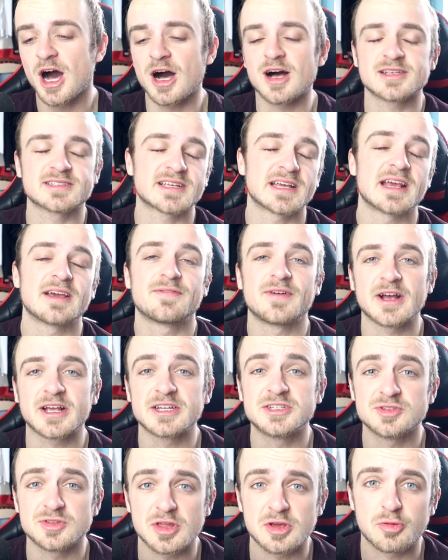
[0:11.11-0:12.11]
asking if I
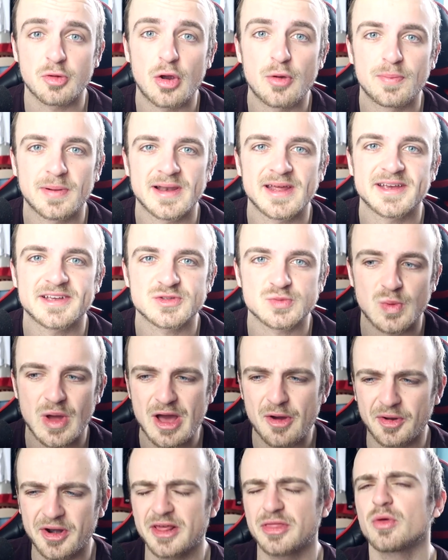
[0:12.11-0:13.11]
could do the Europa League as
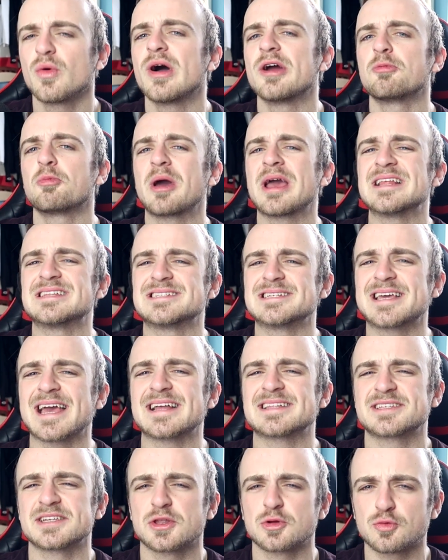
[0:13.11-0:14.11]
well, and I thought I'd wait to
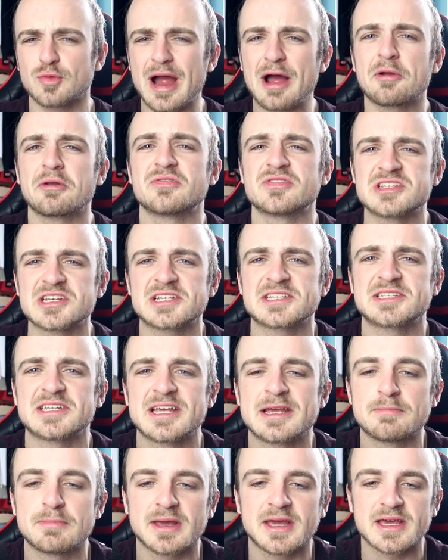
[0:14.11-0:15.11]
get to the round of
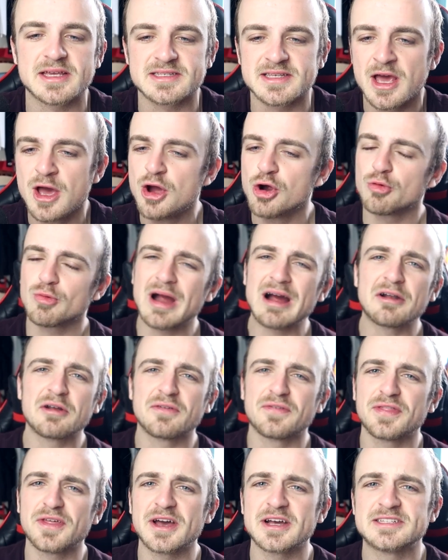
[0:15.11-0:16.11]
16 because round
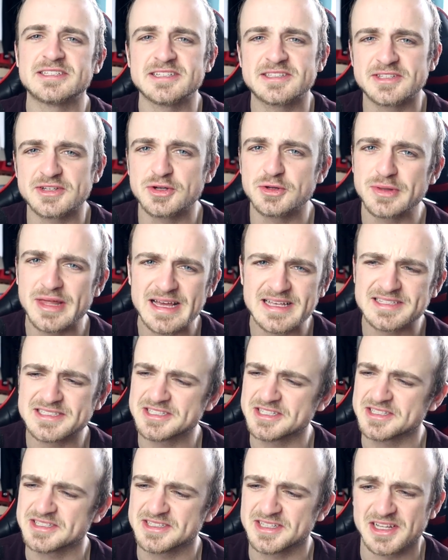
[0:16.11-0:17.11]
of 32, there's
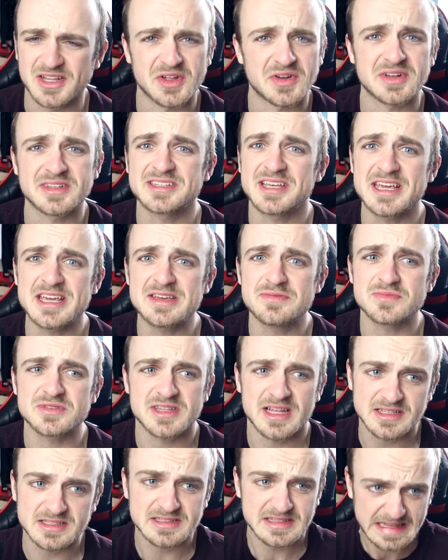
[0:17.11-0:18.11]
just a lot of
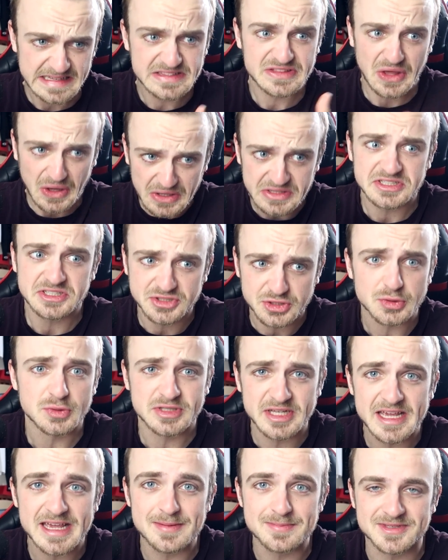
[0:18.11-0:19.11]
teams. There's 32
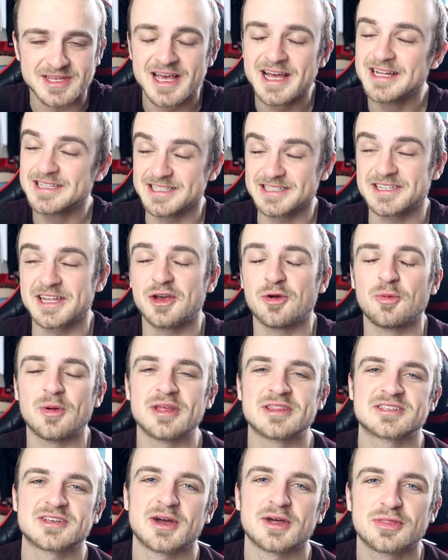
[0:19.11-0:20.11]
teams to deal
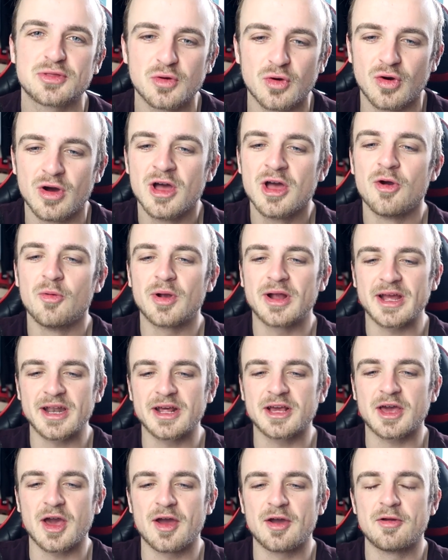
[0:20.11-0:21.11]
with, so I thought we're going
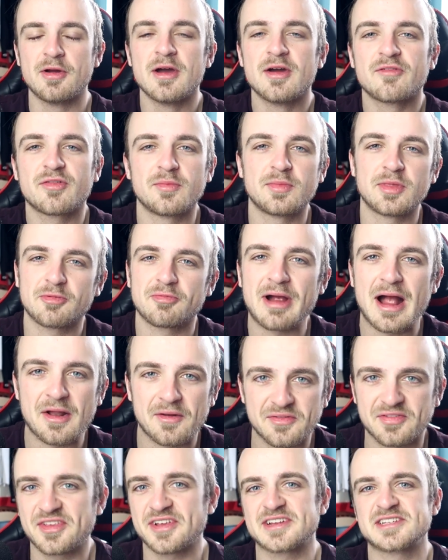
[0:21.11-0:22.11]
to go from the
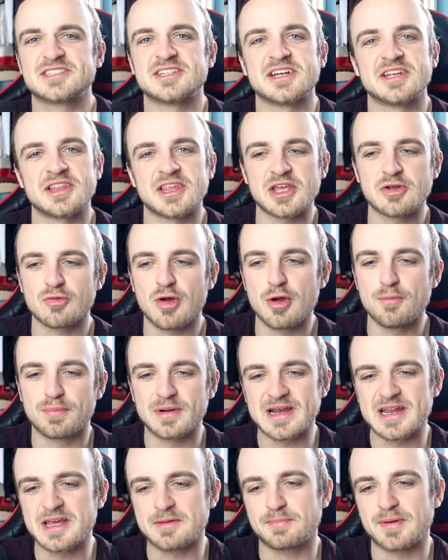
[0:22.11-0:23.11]
round of 16, the
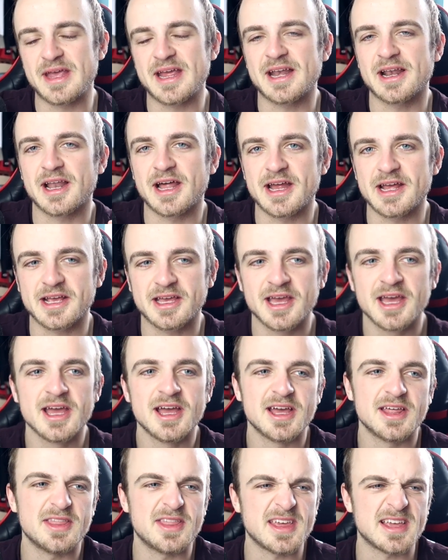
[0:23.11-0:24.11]
Europa League being like
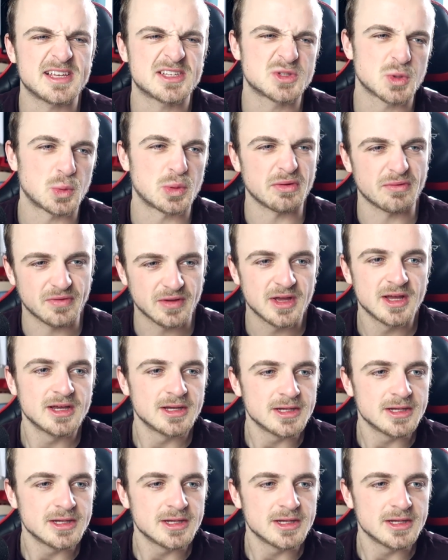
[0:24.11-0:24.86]
the sort of